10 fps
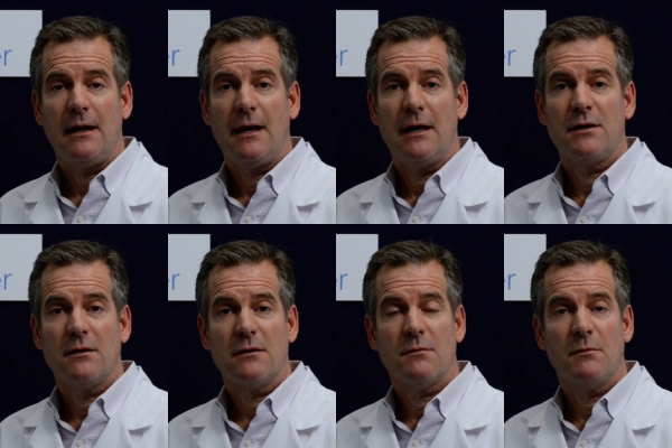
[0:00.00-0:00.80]

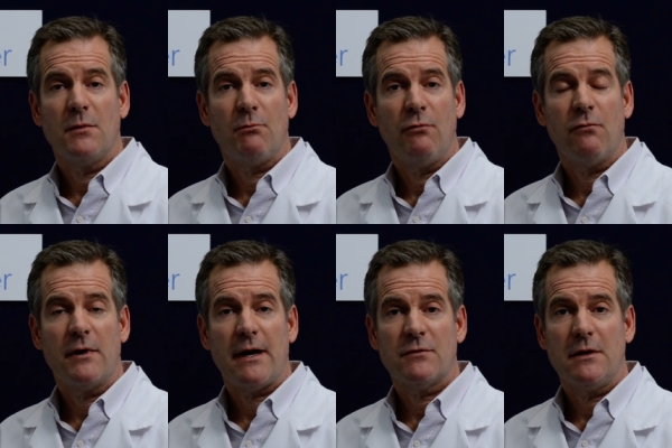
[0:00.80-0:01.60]
and the, the before
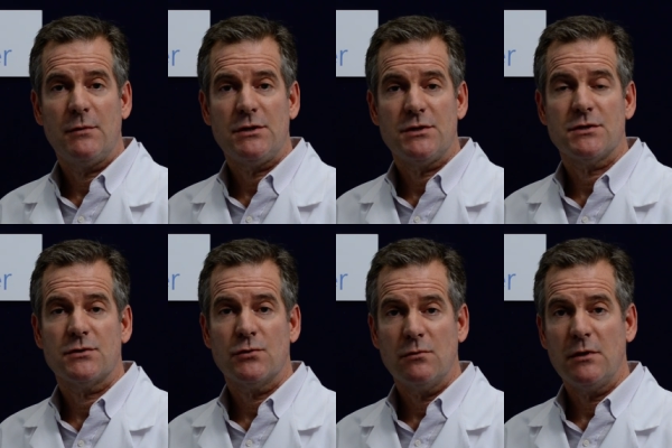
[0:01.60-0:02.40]
and after images
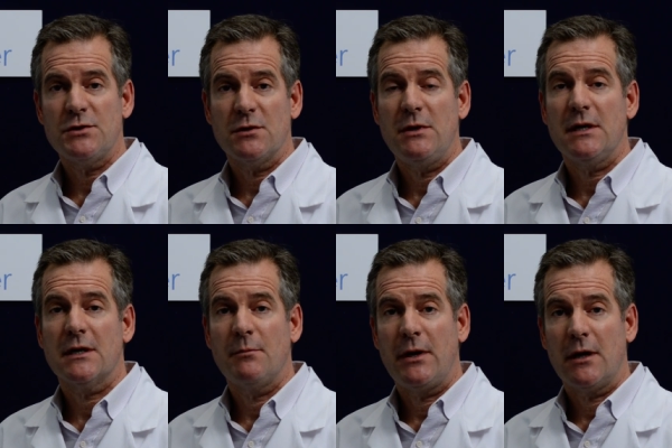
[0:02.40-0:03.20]
truly should be
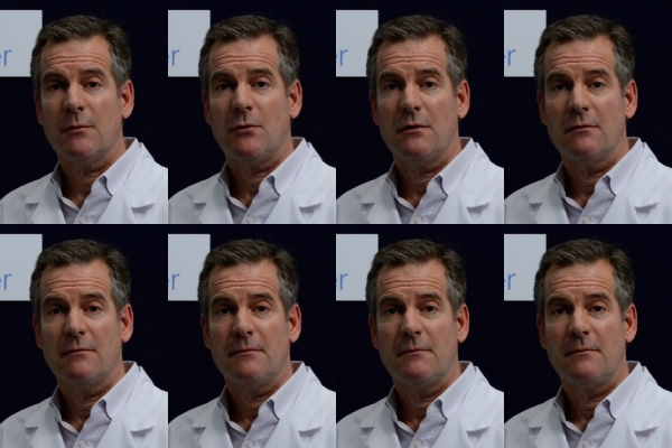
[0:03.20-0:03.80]
comparable.